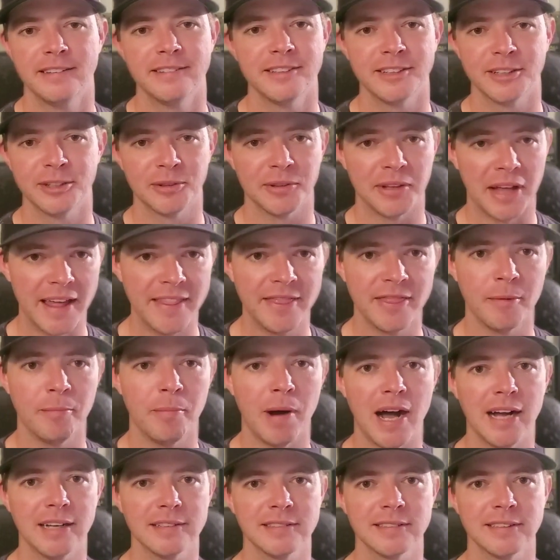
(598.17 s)
They're letting the
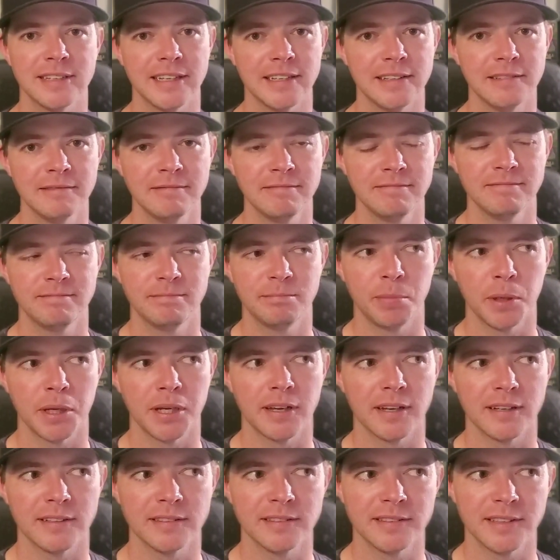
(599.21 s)
bots in.
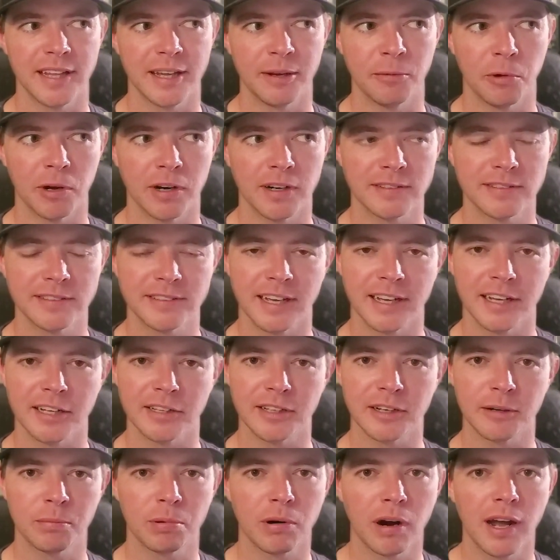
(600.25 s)
because they want to sell
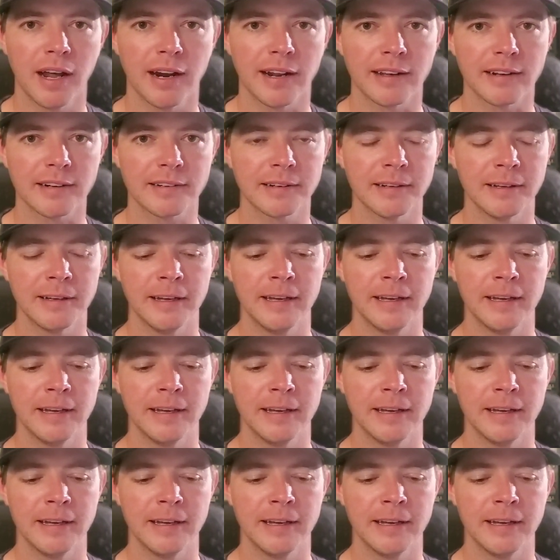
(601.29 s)
their product.